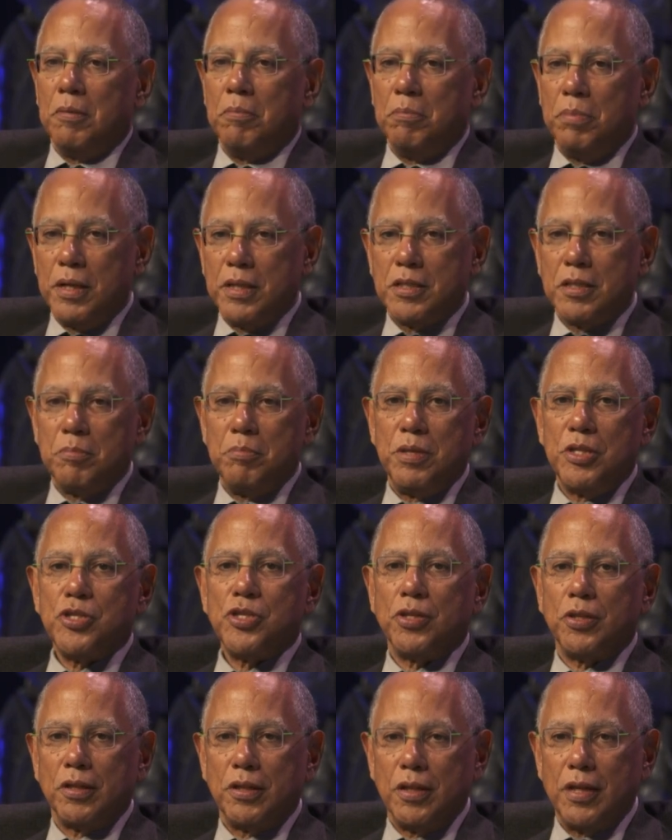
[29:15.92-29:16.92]
but it's a
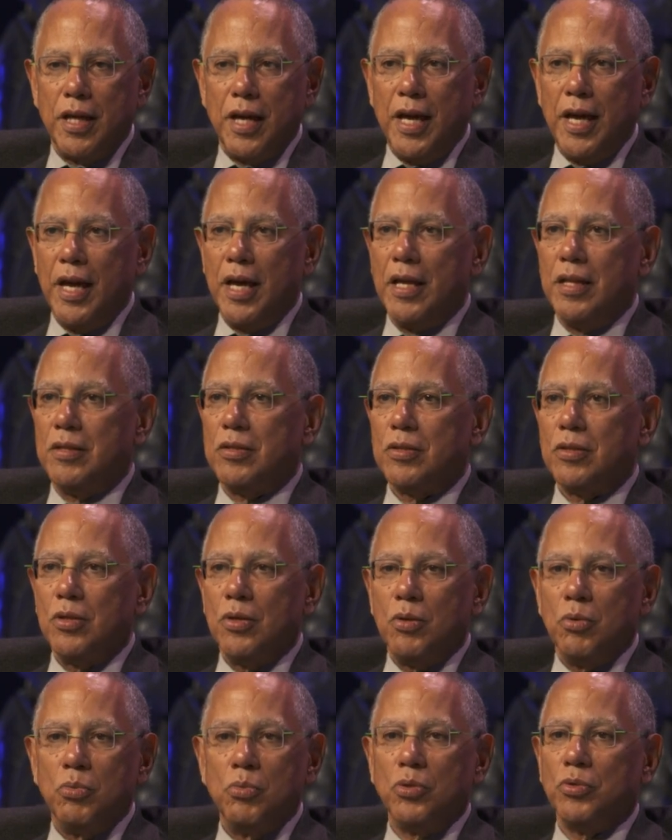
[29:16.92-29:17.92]
mission, and
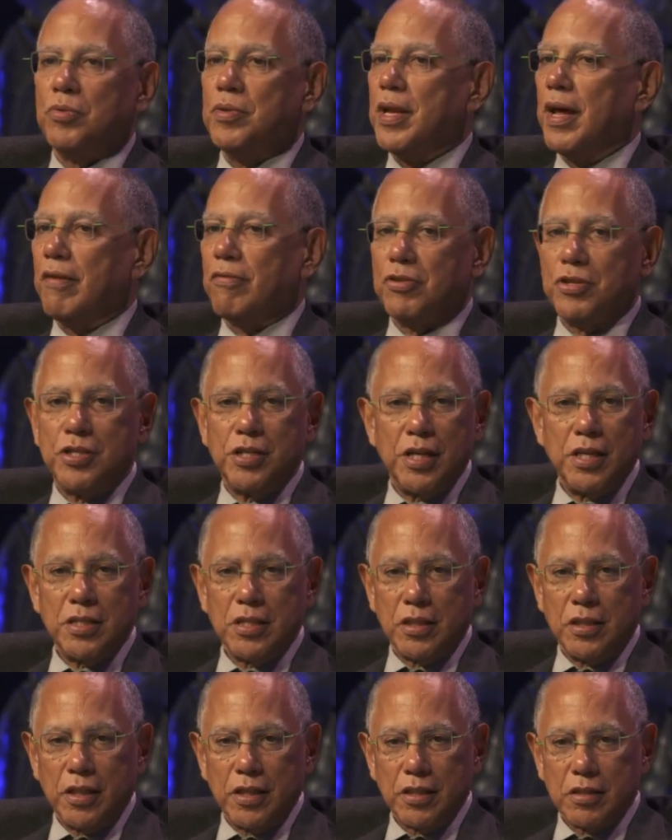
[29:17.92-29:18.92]
we'll never chase
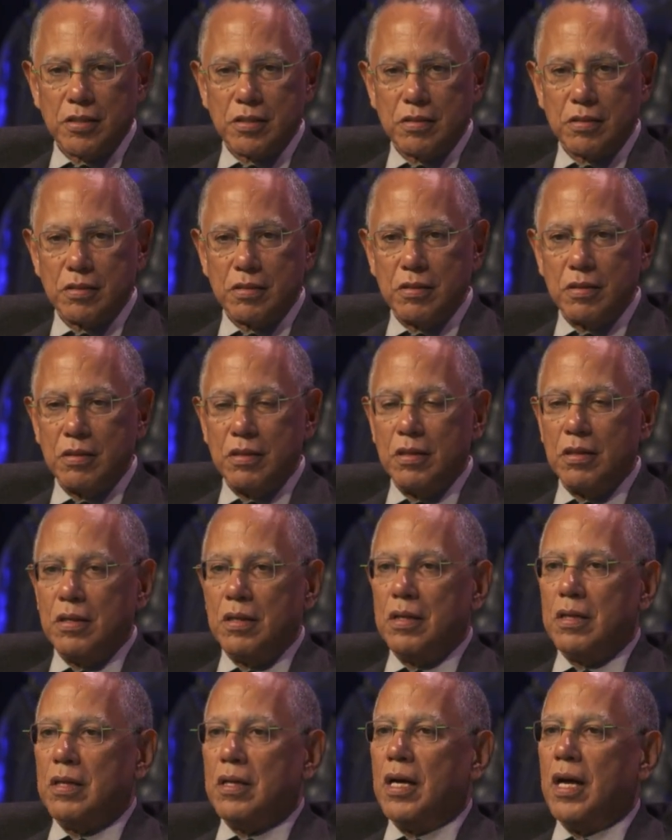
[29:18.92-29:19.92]
clicks.
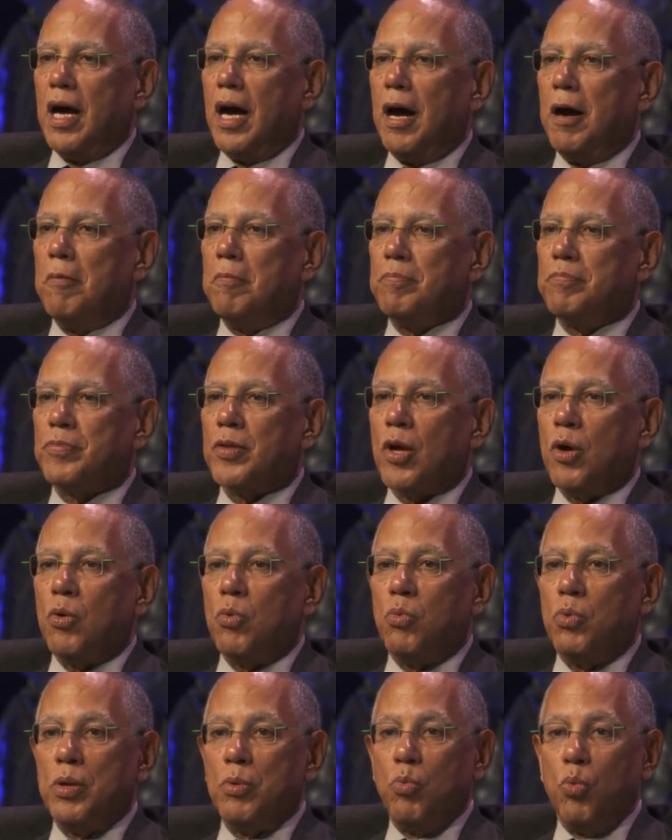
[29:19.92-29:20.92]
Um,
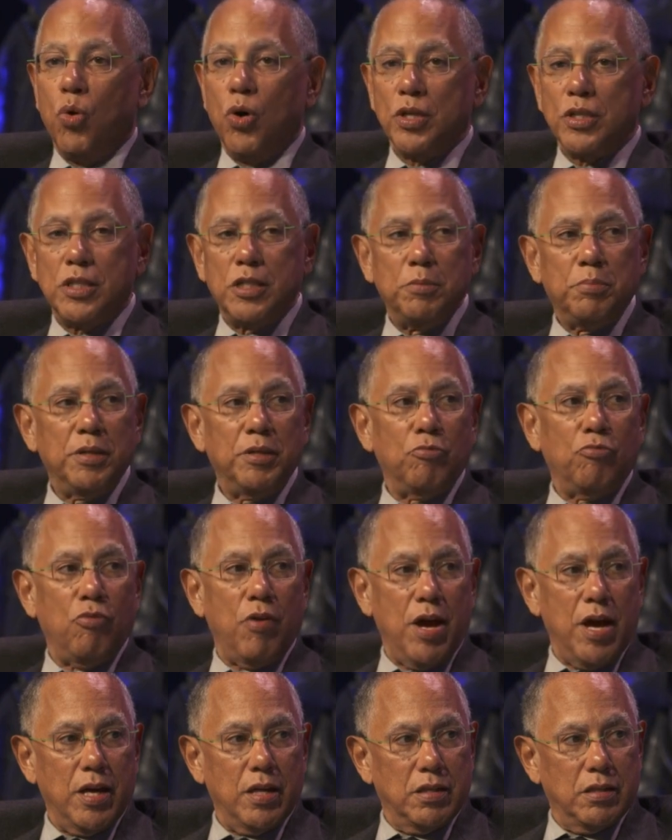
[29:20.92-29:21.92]
we want to be
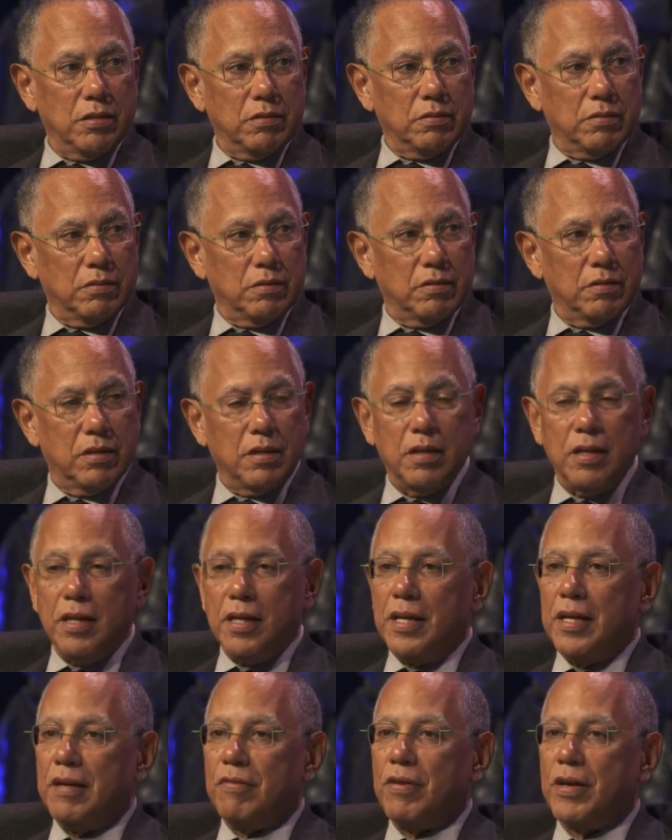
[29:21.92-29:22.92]
read.
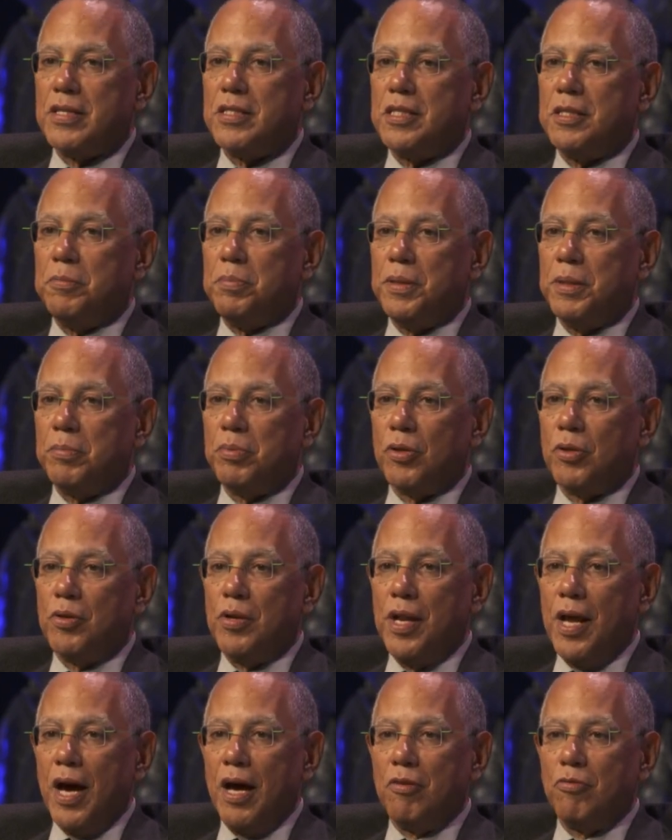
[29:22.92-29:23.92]
If I see people are
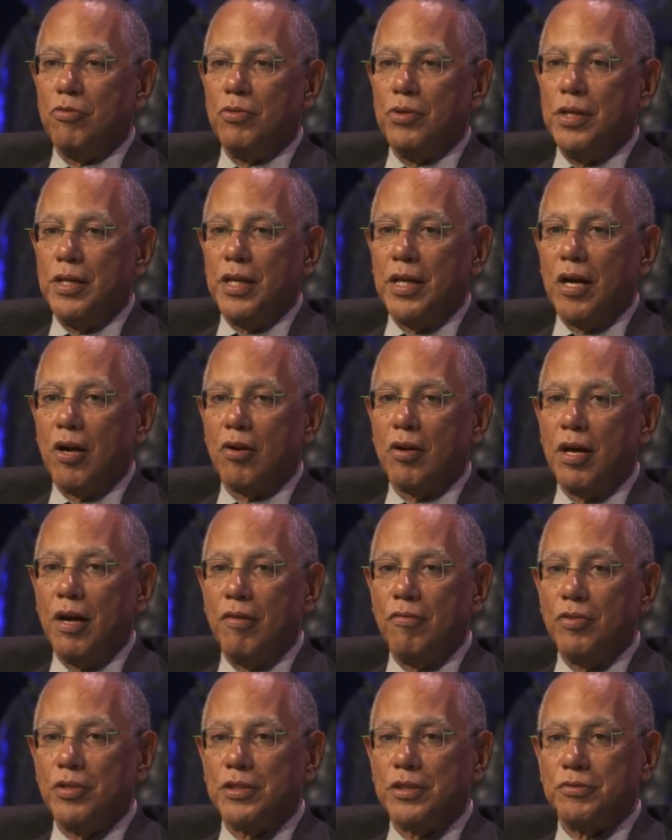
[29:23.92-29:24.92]
not reading our
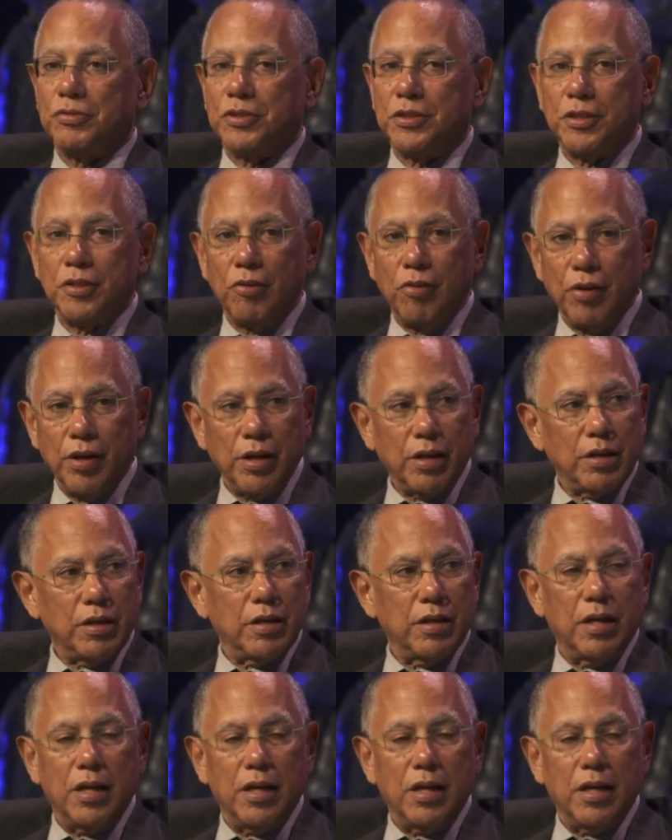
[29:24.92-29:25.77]
coverage of Syria,